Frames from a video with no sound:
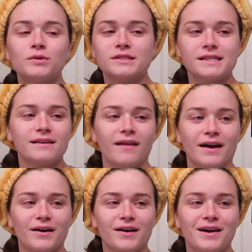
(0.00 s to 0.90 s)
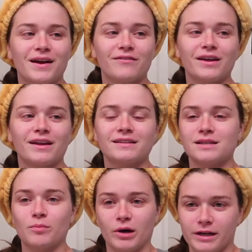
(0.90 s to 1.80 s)
We'll see later if it ends
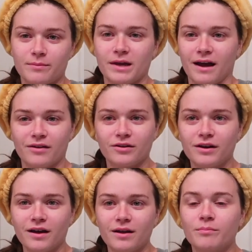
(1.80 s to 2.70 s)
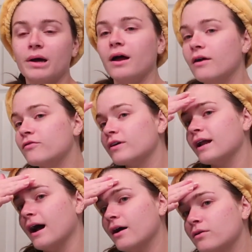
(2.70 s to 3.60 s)
up breaking me out or not, but for
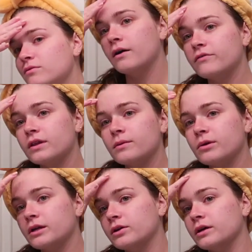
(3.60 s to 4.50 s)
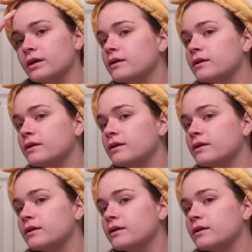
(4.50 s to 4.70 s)
now, I'm feeling pretty good.